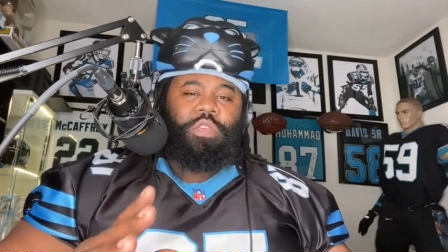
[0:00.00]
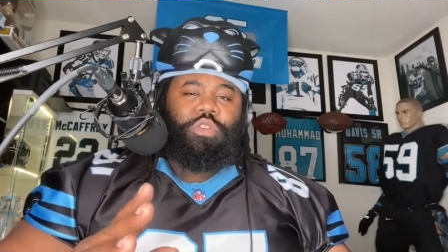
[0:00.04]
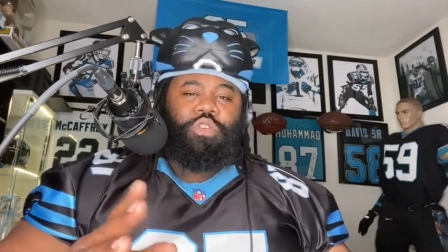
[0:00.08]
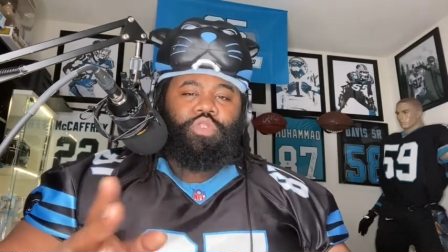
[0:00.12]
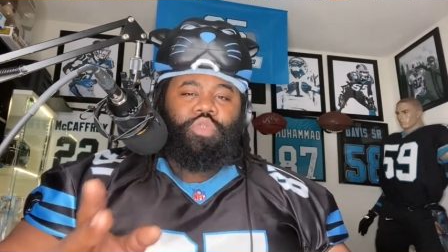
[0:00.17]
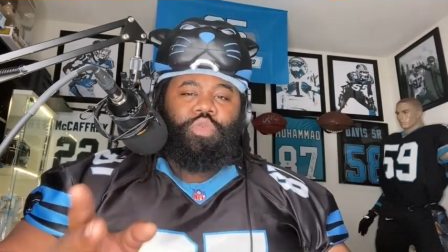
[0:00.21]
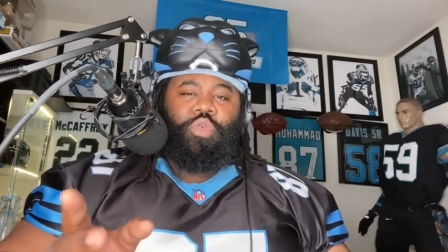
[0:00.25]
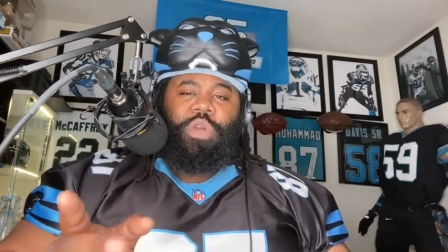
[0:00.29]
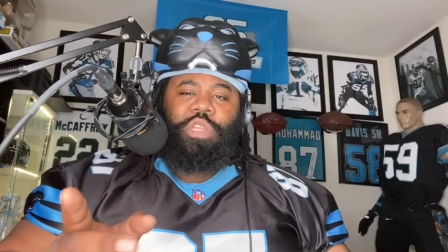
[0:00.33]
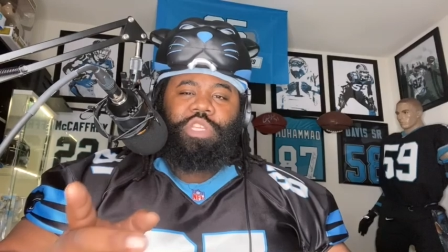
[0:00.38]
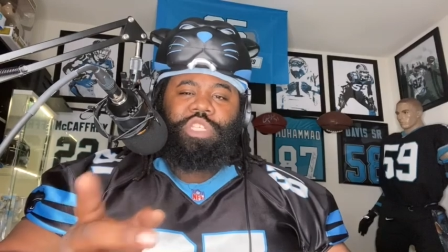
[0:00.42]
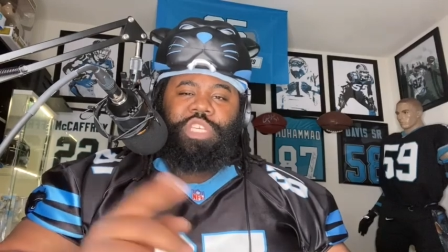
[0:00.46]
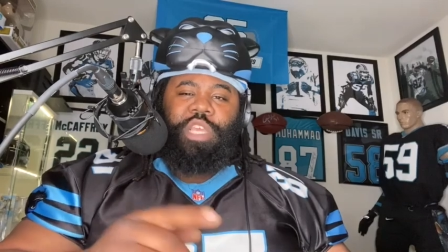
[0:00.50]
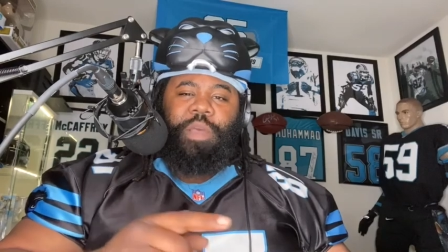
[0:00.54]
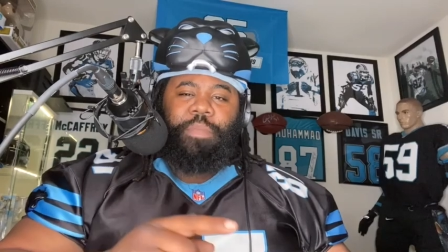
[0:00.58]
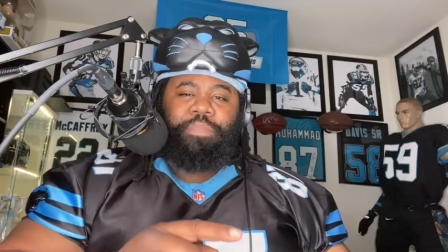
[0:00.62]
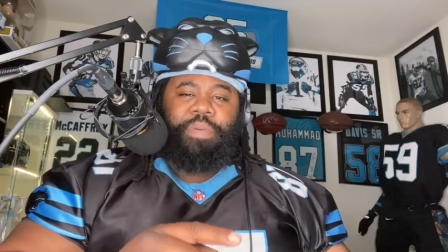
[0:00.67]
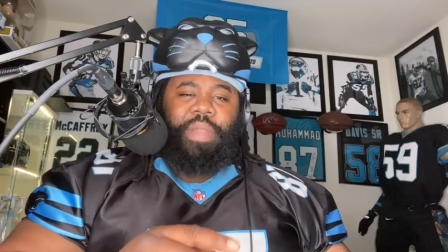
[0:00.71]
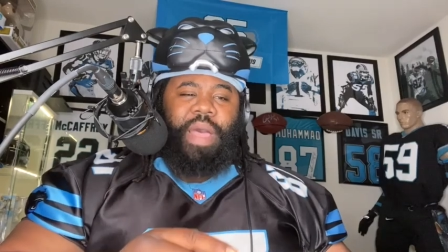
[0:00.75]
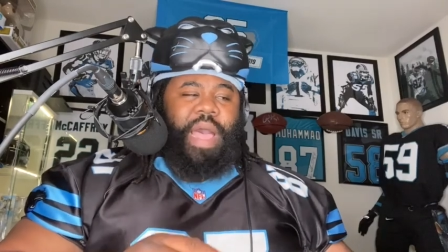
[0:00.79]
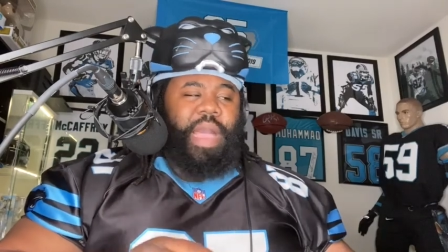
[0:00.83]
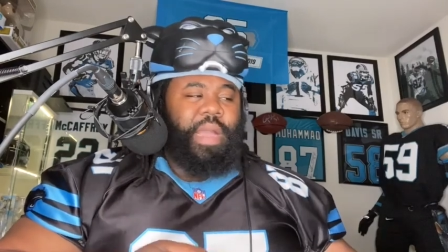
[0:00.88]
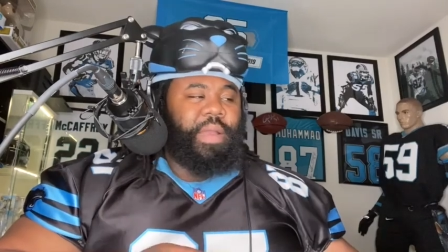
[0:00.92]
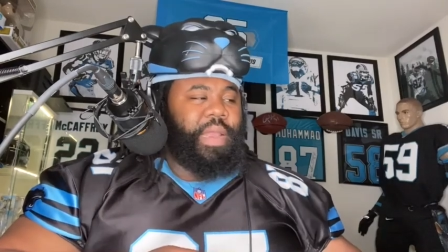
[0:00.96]
You do a chip
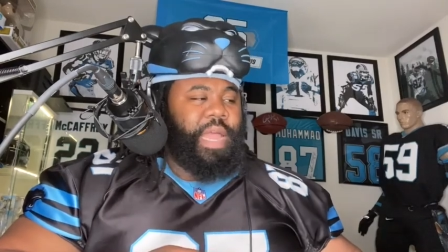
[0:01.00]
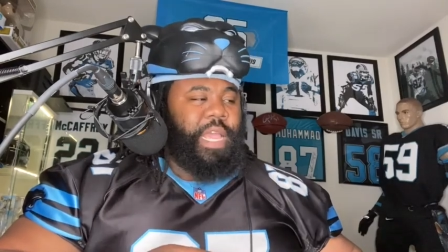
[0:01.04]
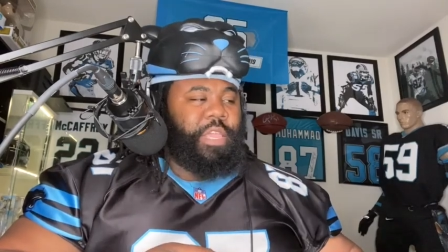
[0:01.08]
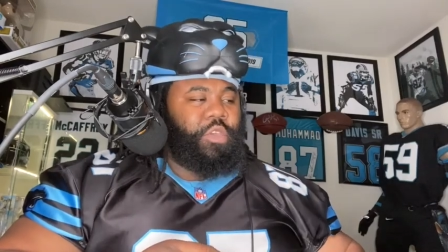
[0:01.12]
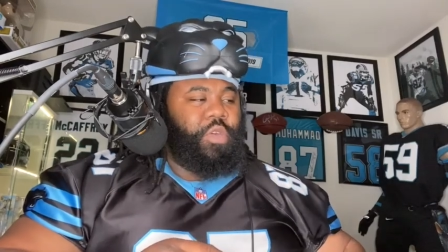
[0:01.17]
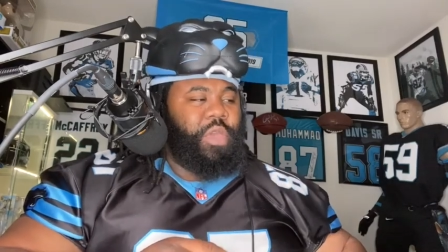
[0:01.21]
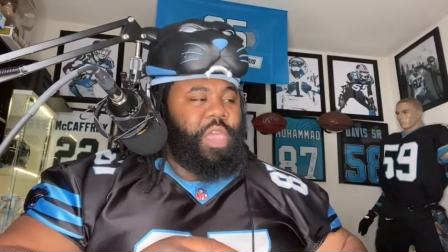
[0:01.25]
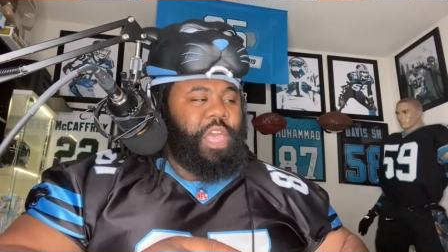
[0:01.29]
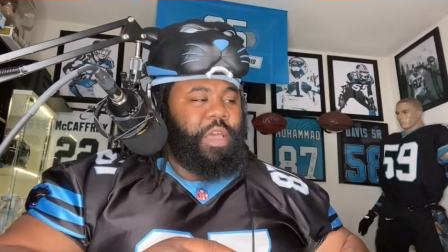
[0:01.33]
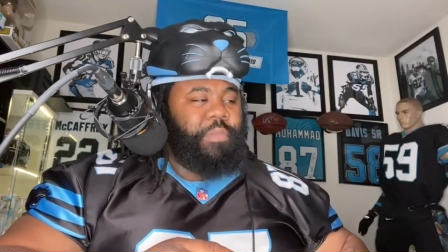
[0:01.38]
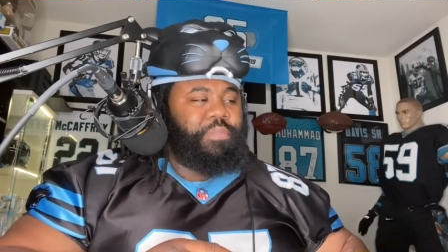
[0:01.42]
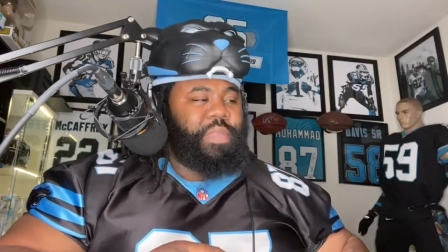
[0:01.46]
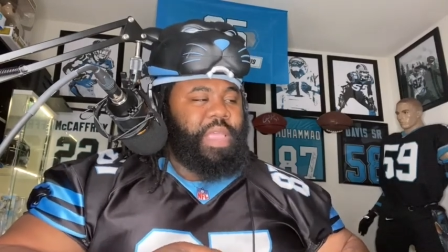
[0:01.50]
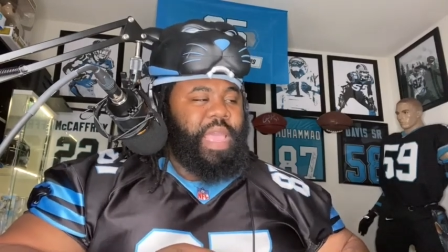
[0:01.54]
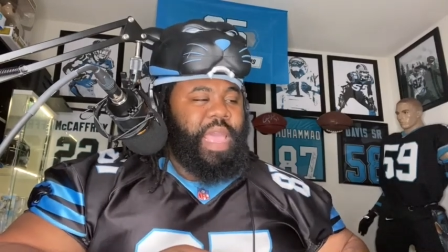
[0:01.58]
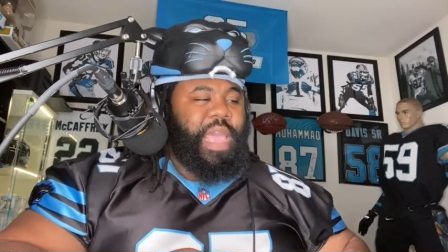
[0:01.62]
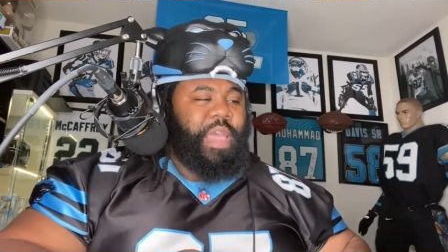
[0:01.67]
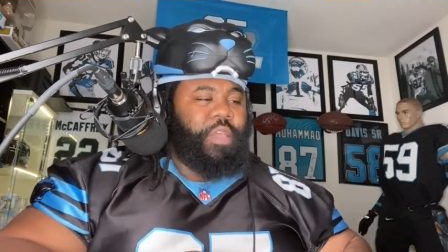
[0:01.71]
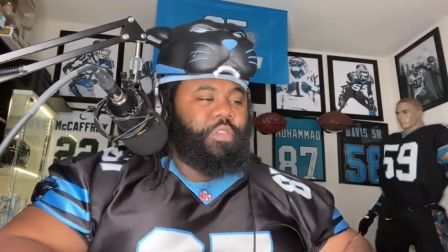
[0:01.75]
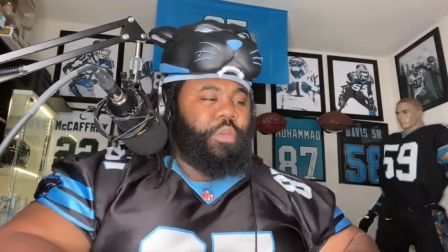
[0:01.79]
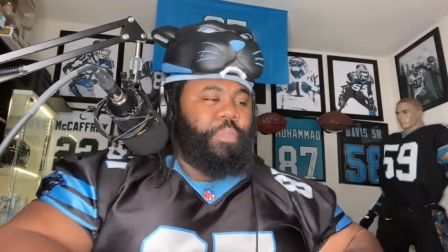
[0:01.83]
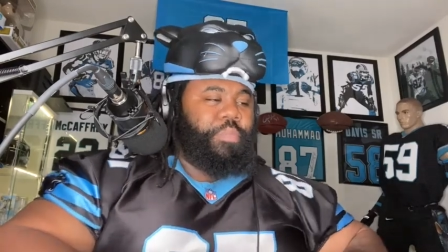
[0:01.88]
block, like you help down,